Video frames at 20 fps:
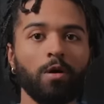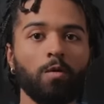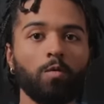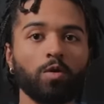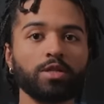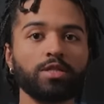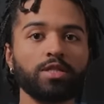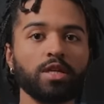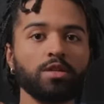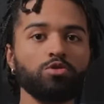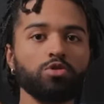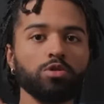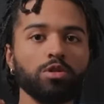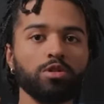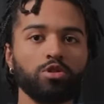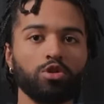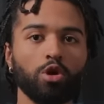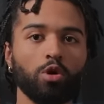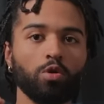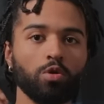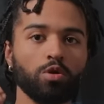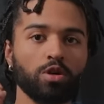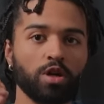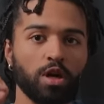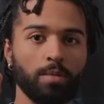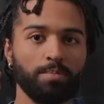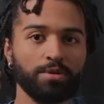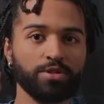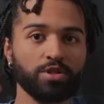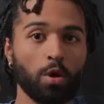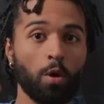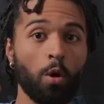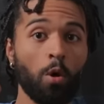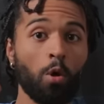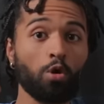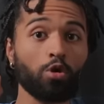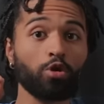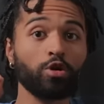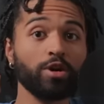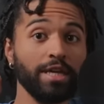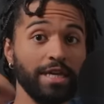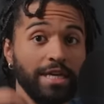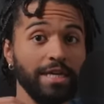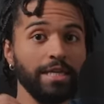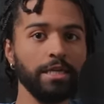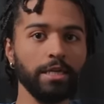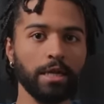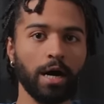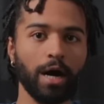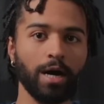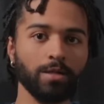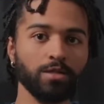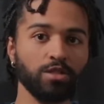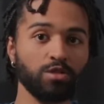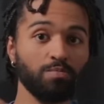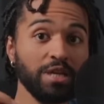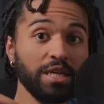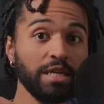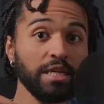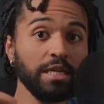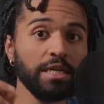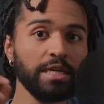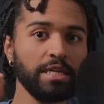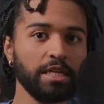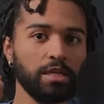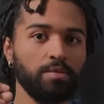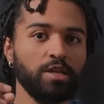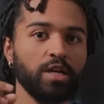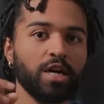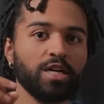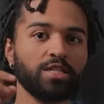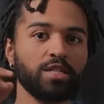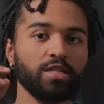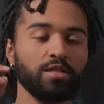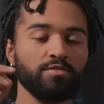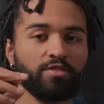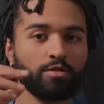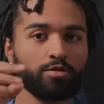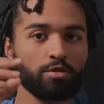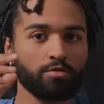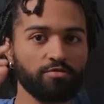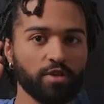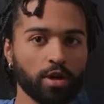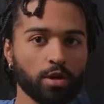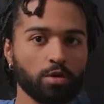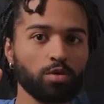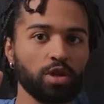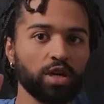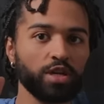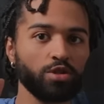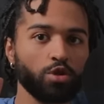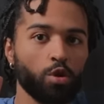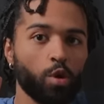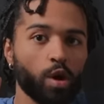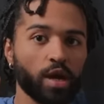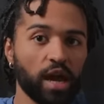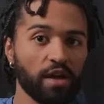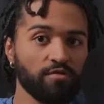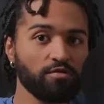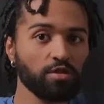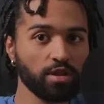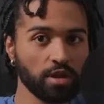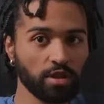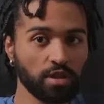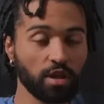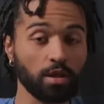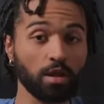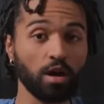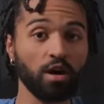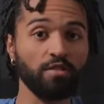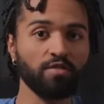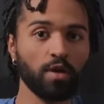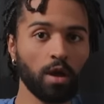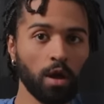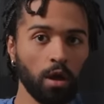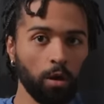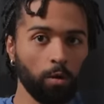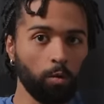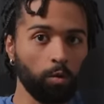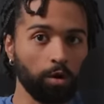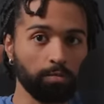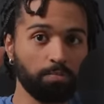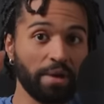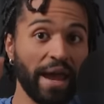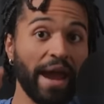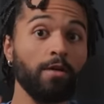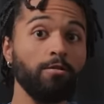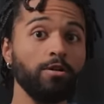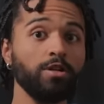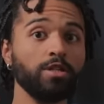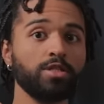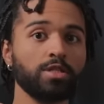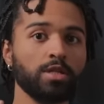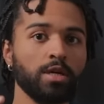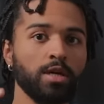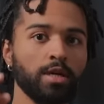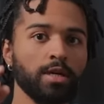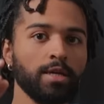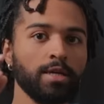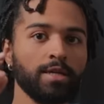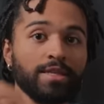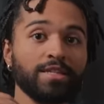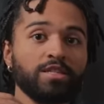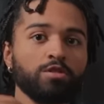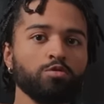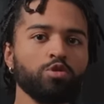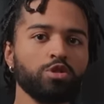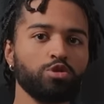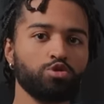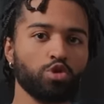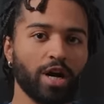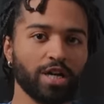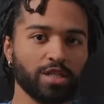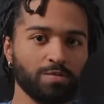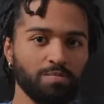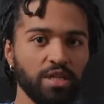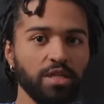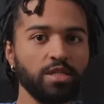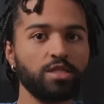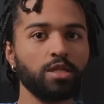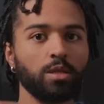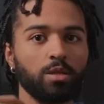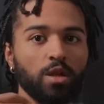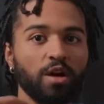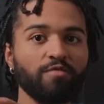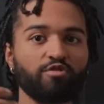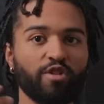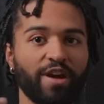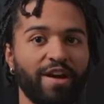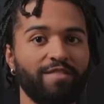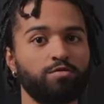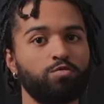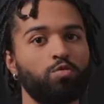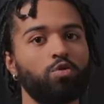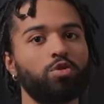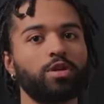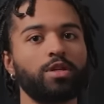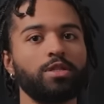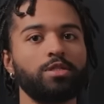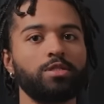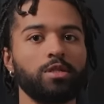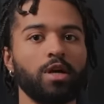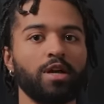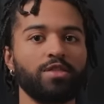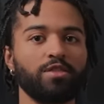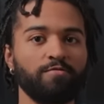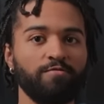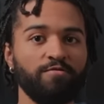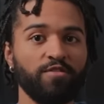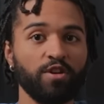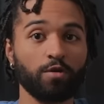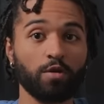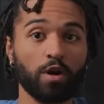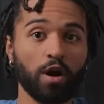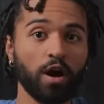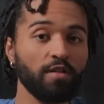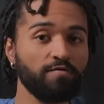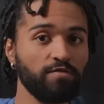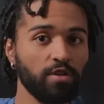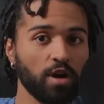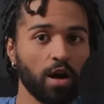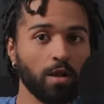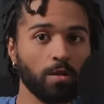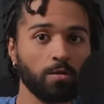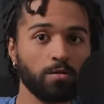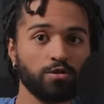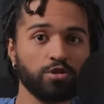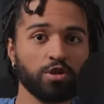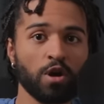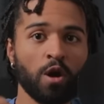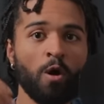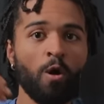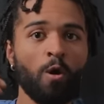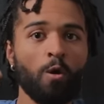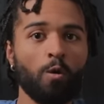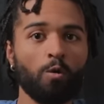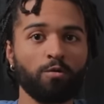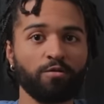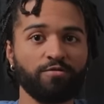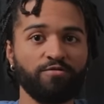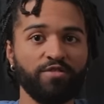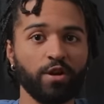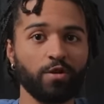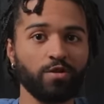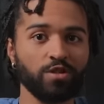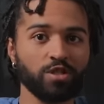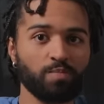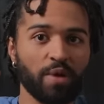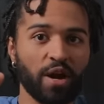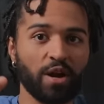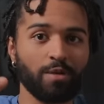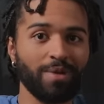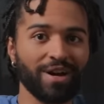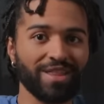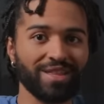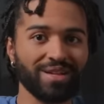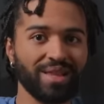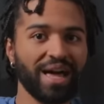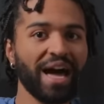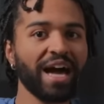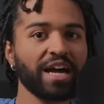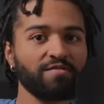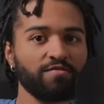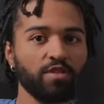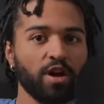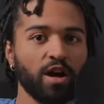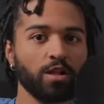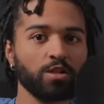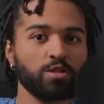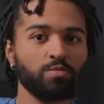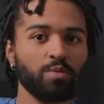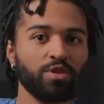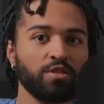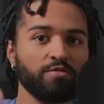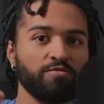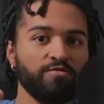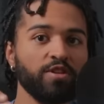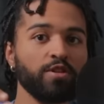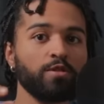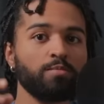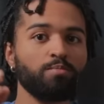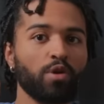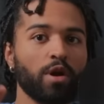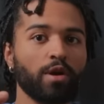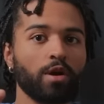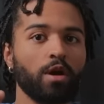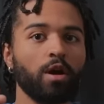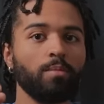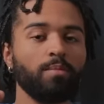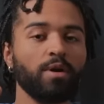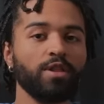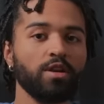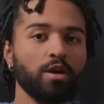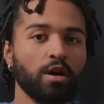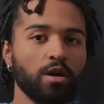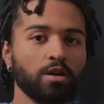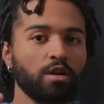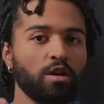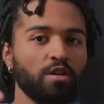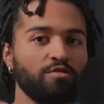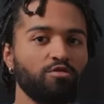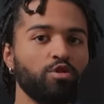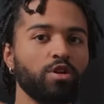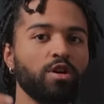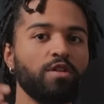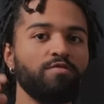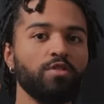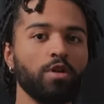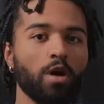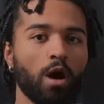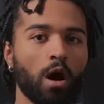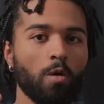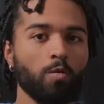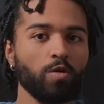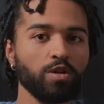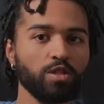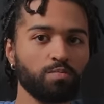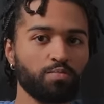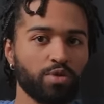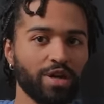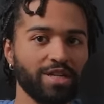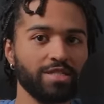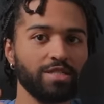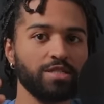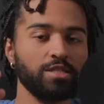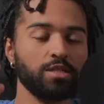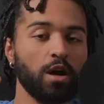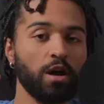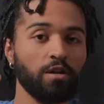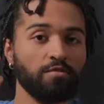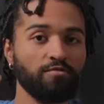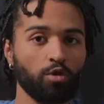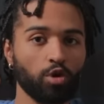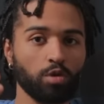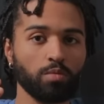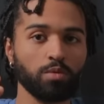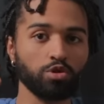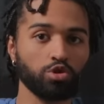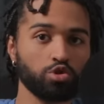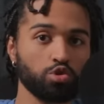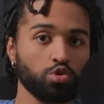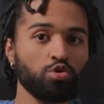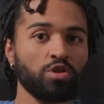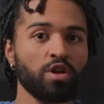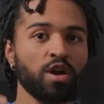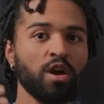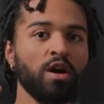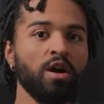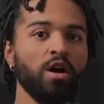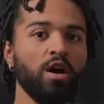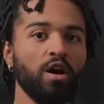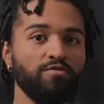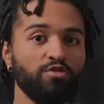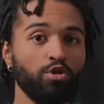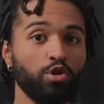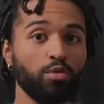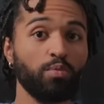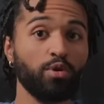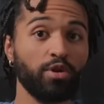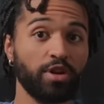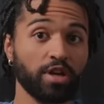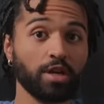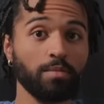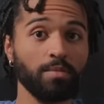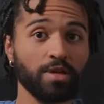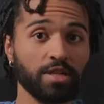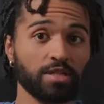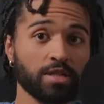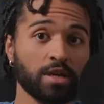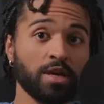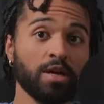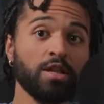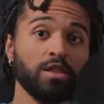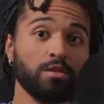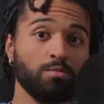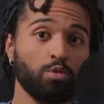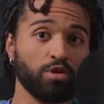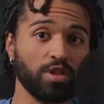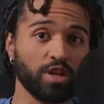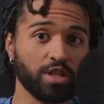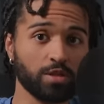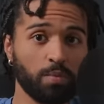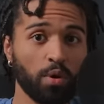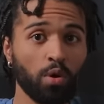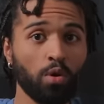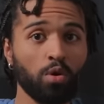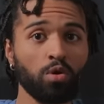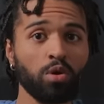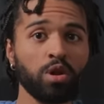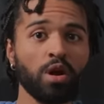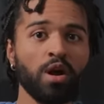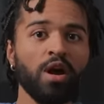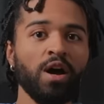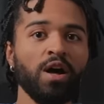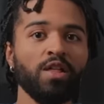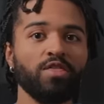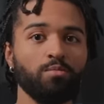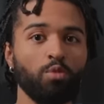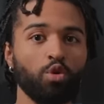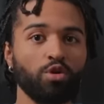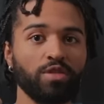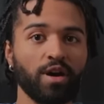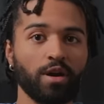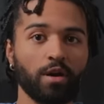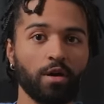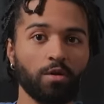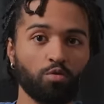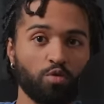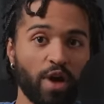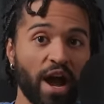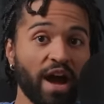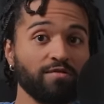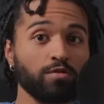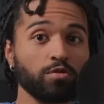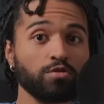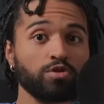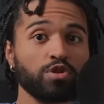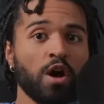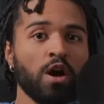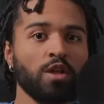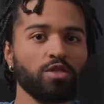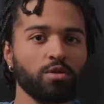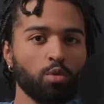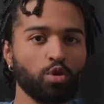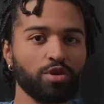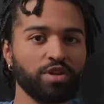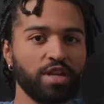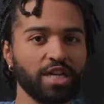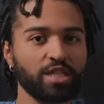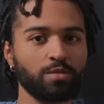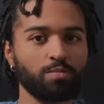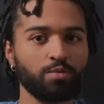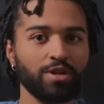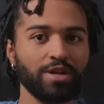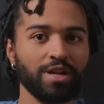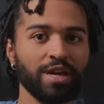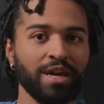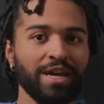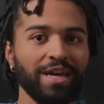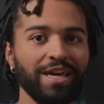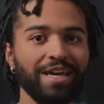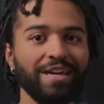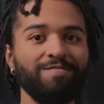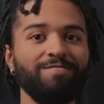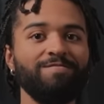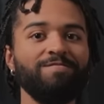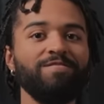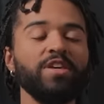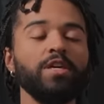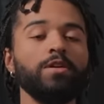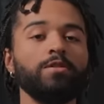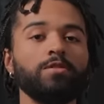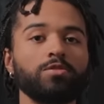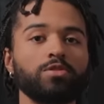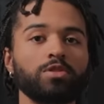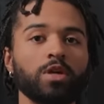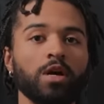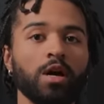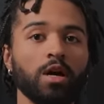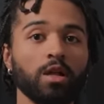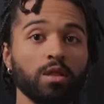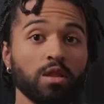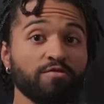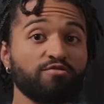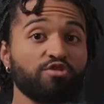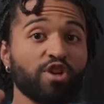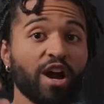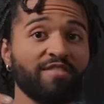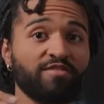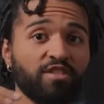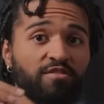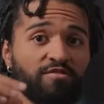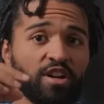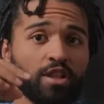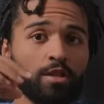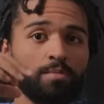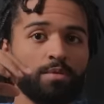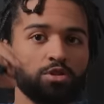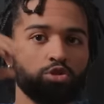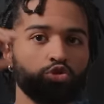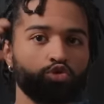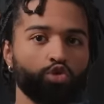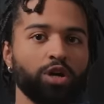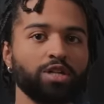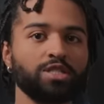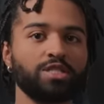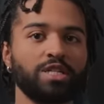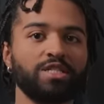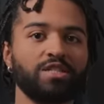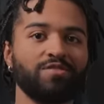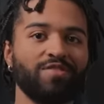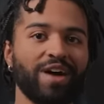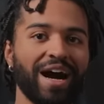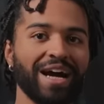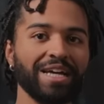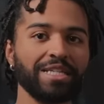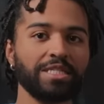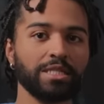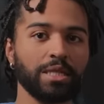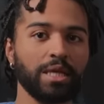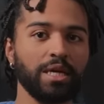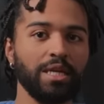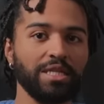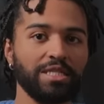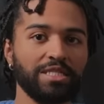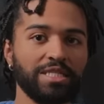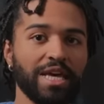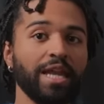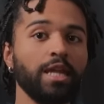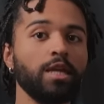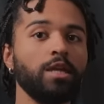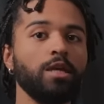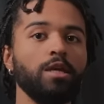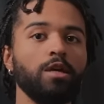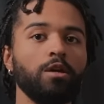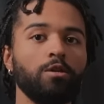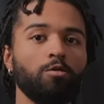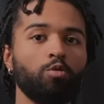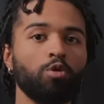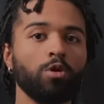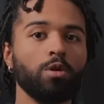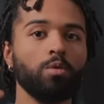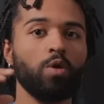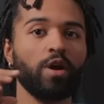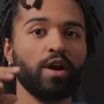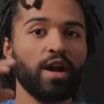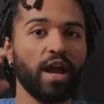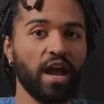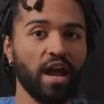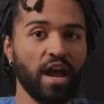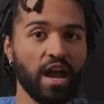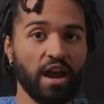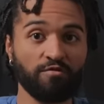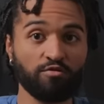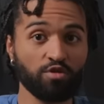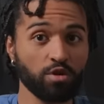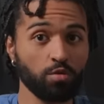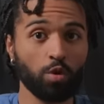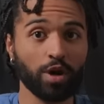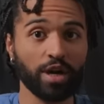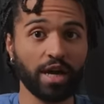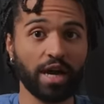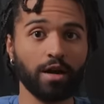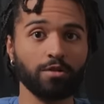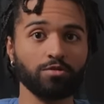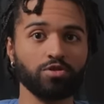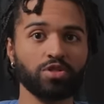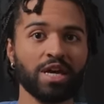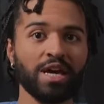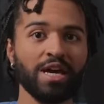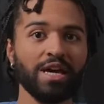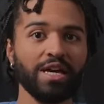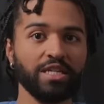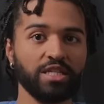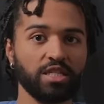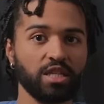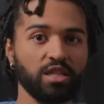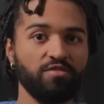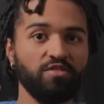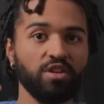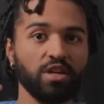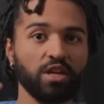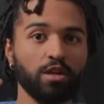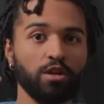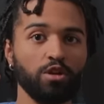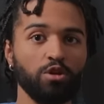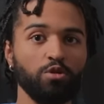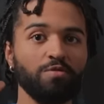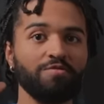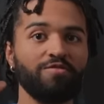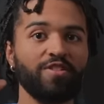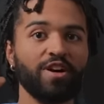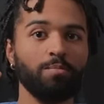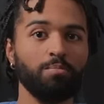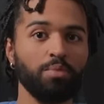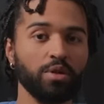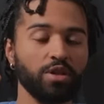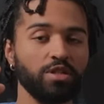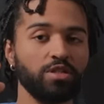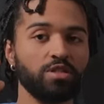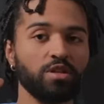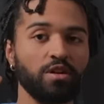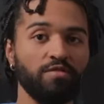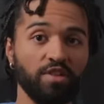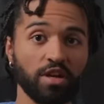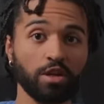What is central in Don't Look Up is a horror in knowledge. Mindy and Dibiasky live out their final days knowing everything they love will perish. This is what draws me to Lovecraft's work. It's not the fear of knowledge or fear inspired by the lack of knowledge, but the fear brought on by the uncovering of the always present, unavoidable truth of your predicament. The more that's pulled, the more that unravels, the more desperate it feels. Lovecraft developed a strong sense of isolating sanity in a world where everyone else is living in a unified bliss of